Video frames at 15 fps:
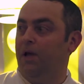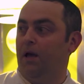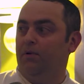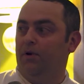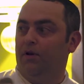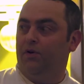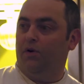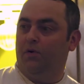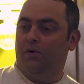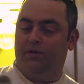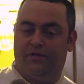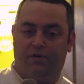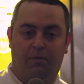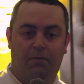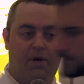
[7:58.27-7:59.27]
able to do it with
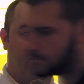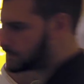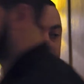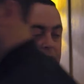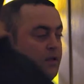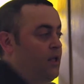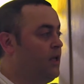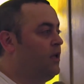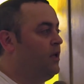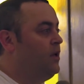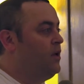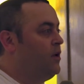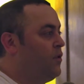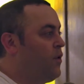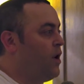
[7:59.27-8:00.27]
so many
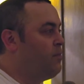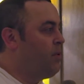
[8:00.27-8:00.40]
great